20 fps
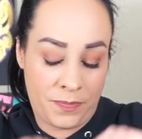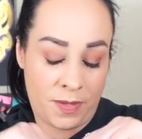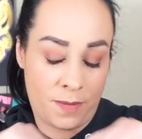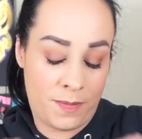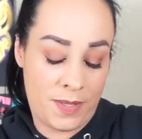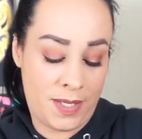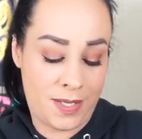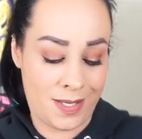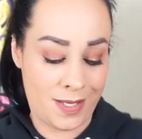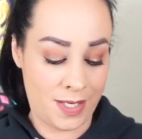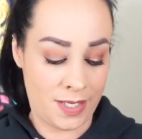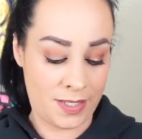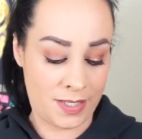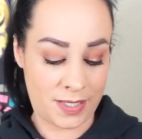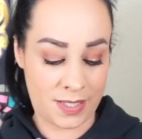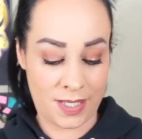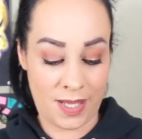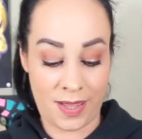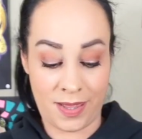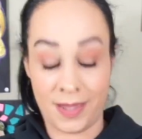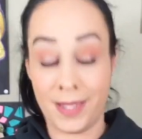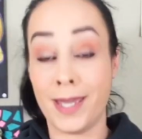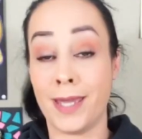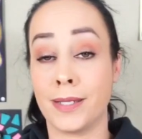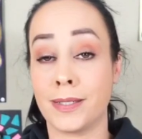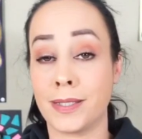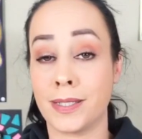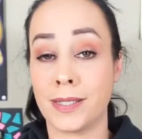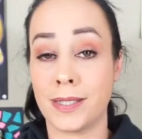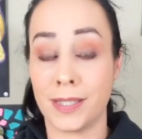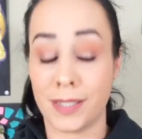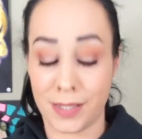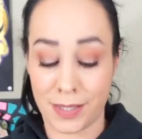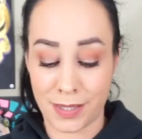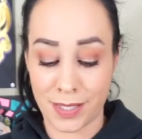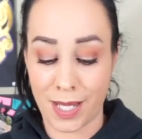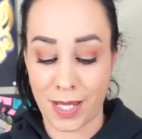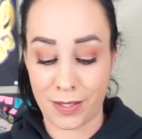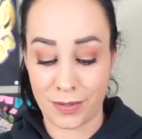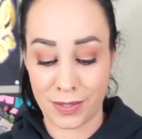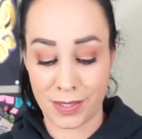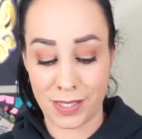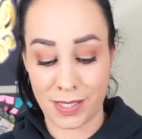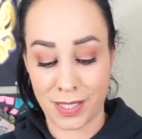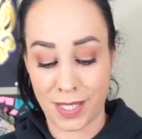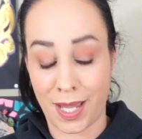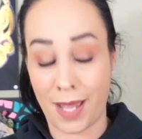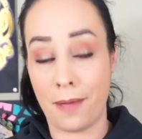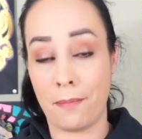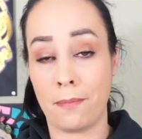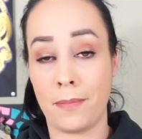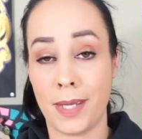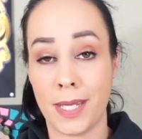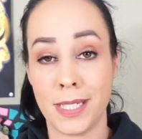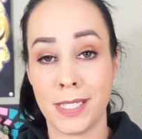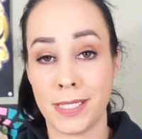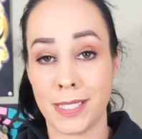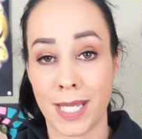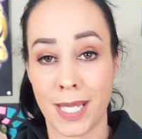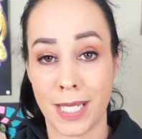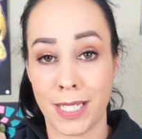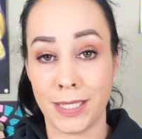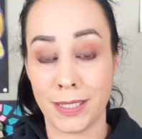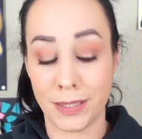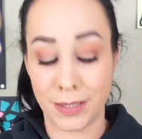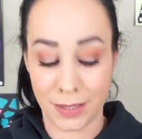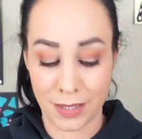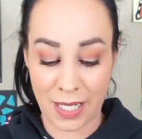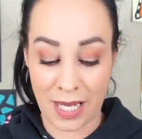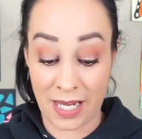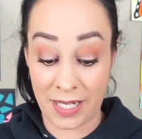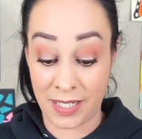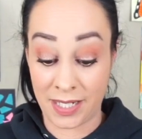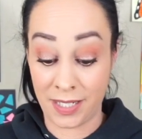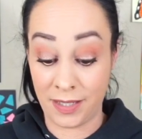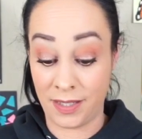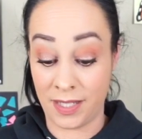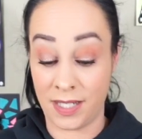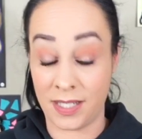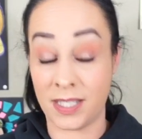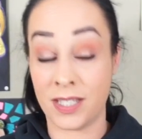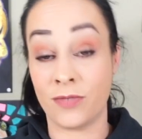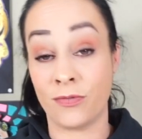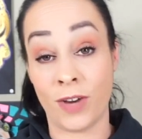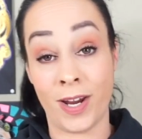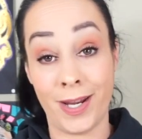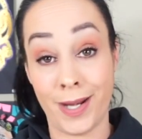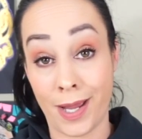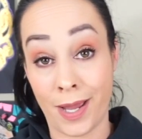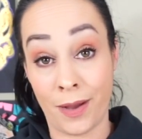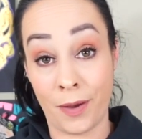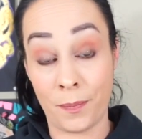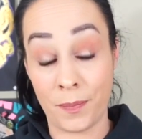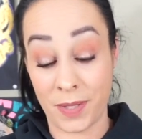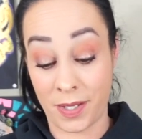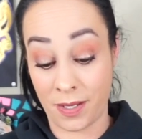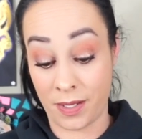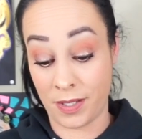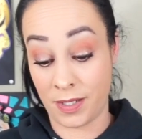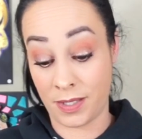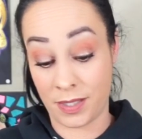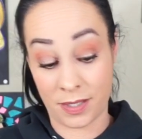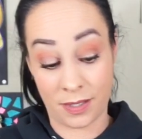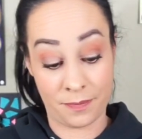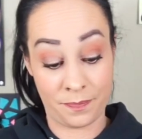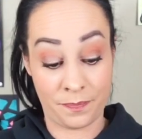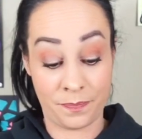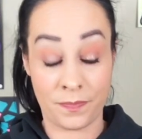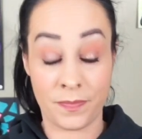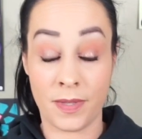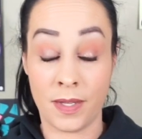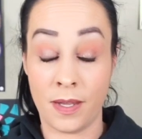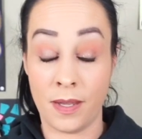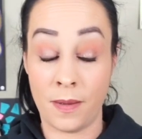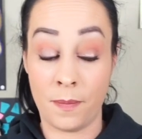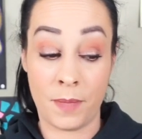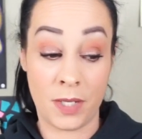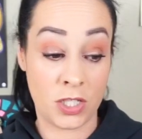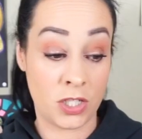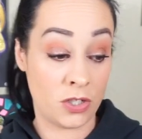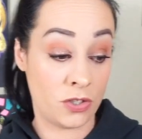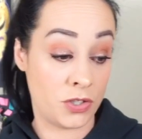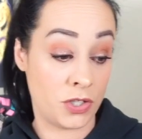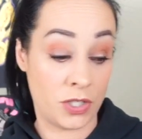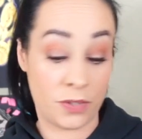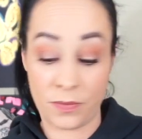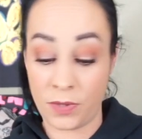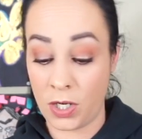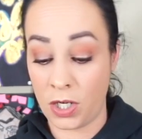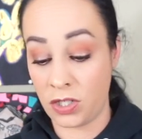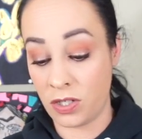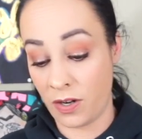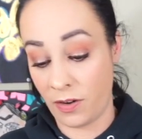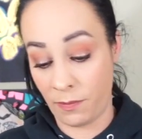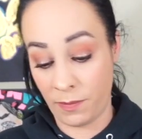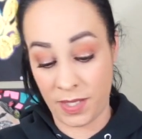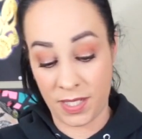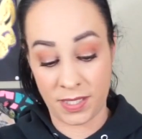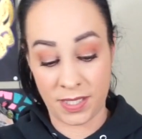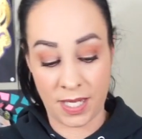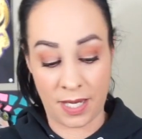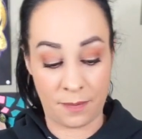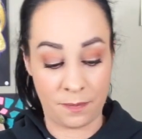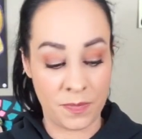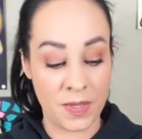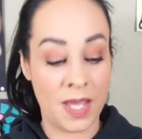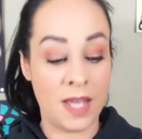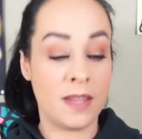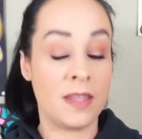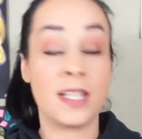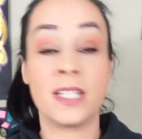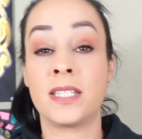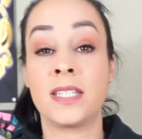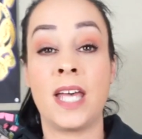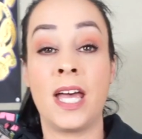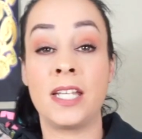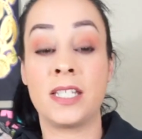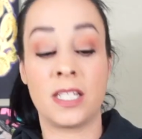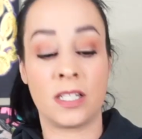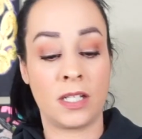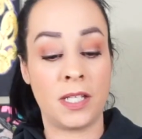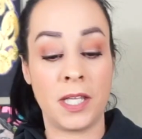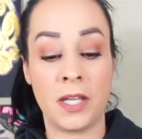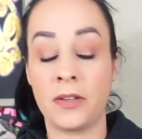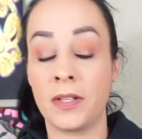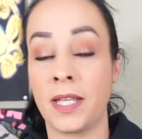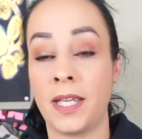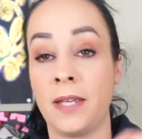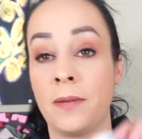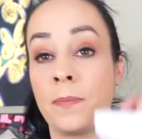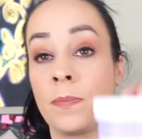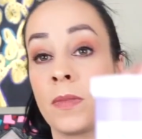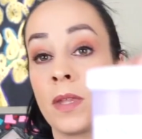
because this sounds amazing. I need this right now because my children are driving me insane. This says clearly,